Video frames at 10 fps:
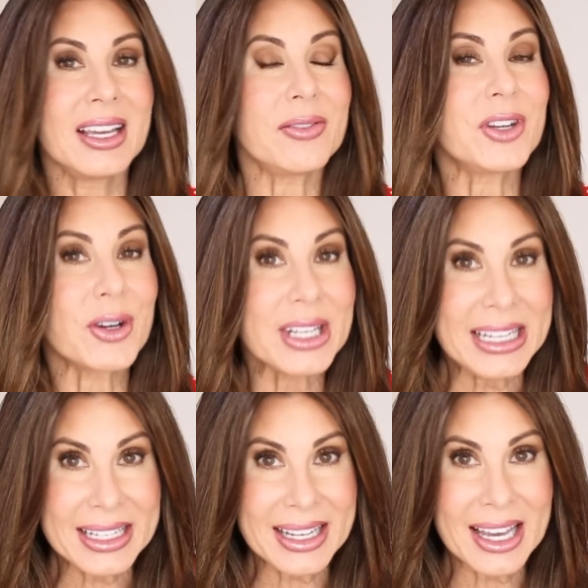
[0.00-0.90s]
If you're
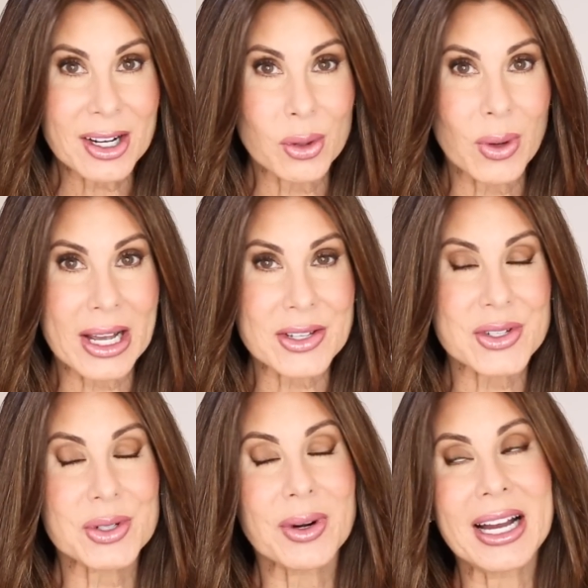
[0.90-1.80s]
eating at a
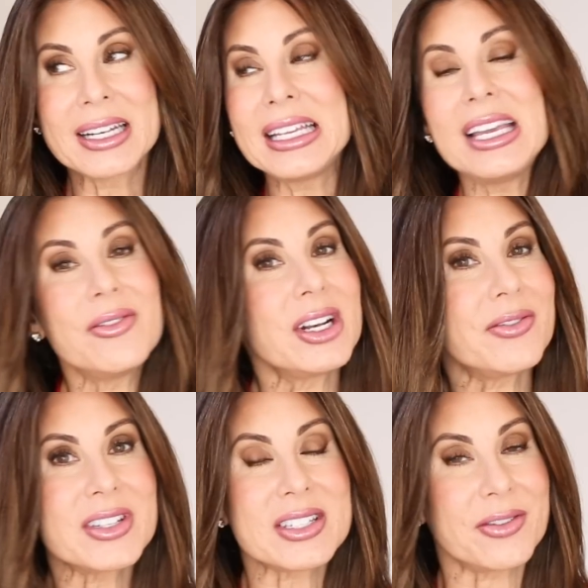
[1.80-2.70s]
restaurant, even
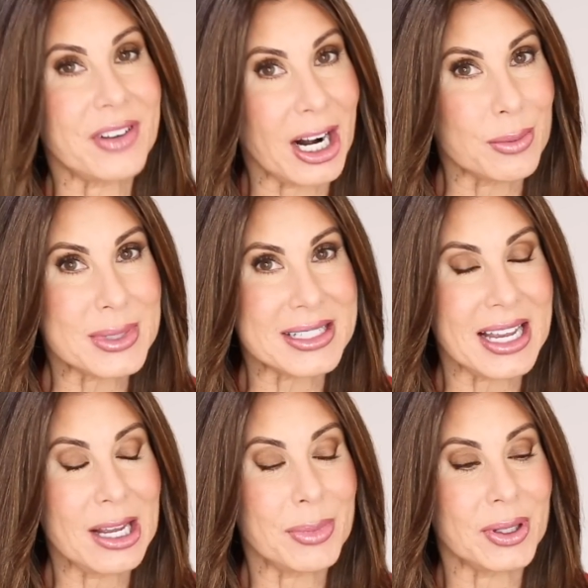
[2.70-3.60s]
if it's a farm to
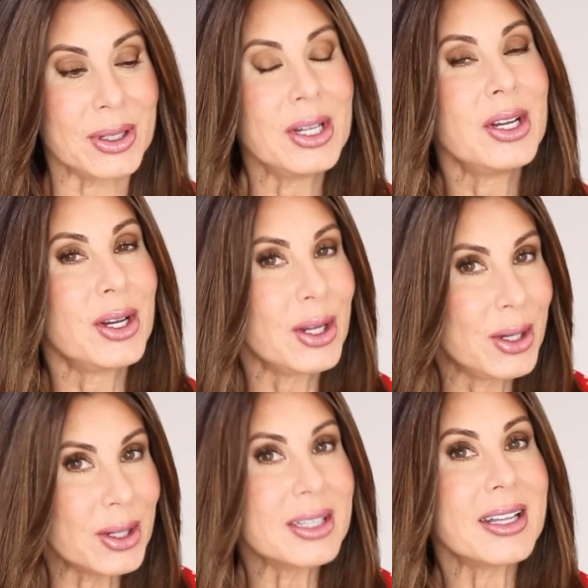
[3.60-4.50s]
table,
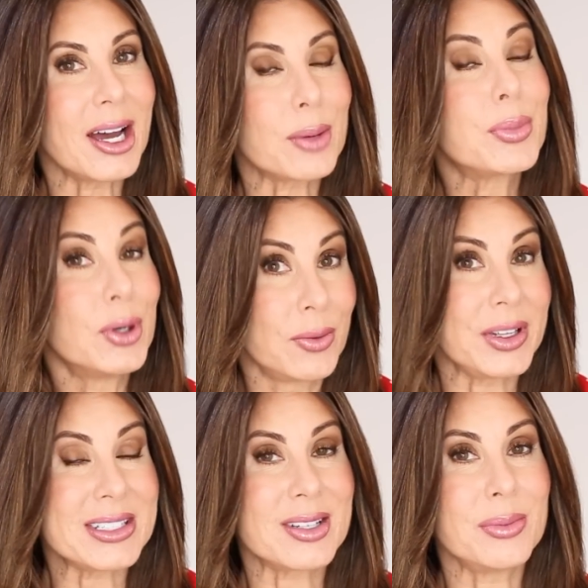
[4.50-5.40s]
good luck
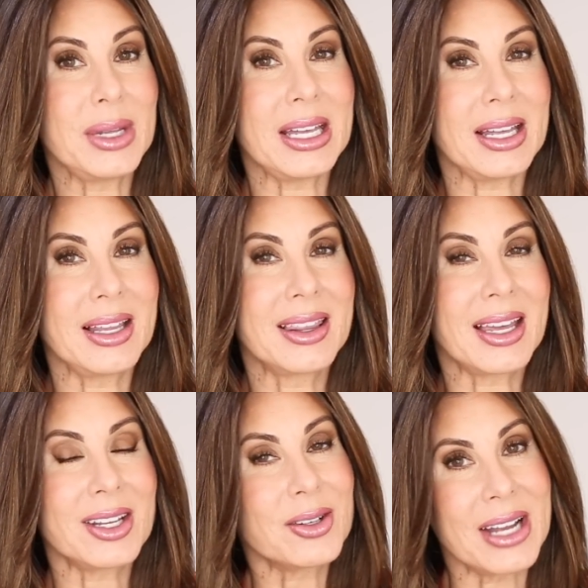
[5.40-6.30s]
proving to me
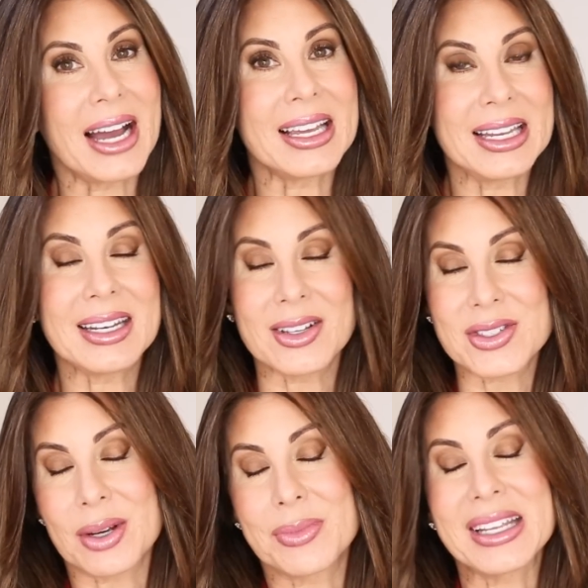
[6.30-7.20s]
that you're not eating
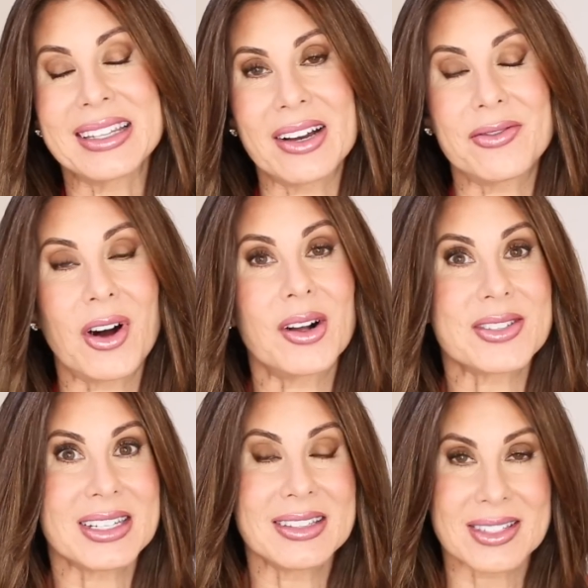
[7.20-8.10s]
something that
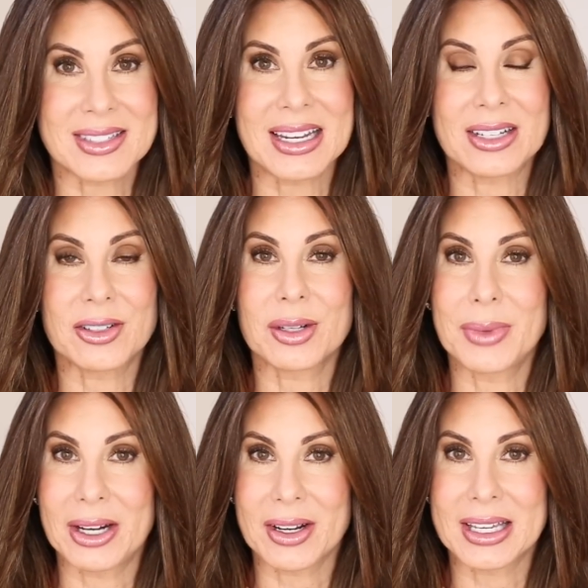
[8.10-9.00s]
falls in the standard
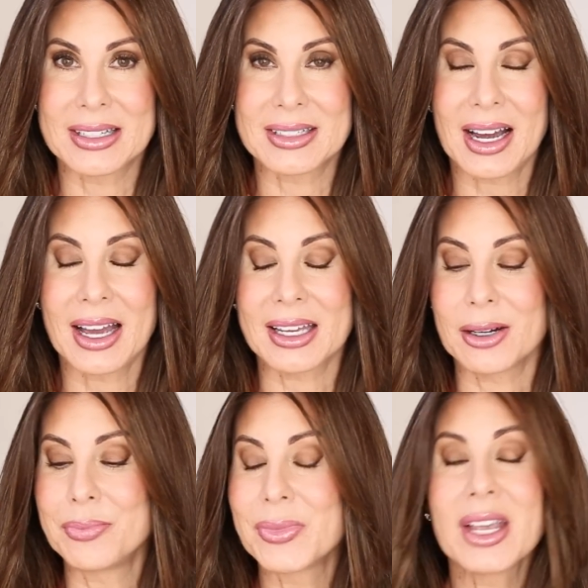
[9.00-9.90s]
American diet.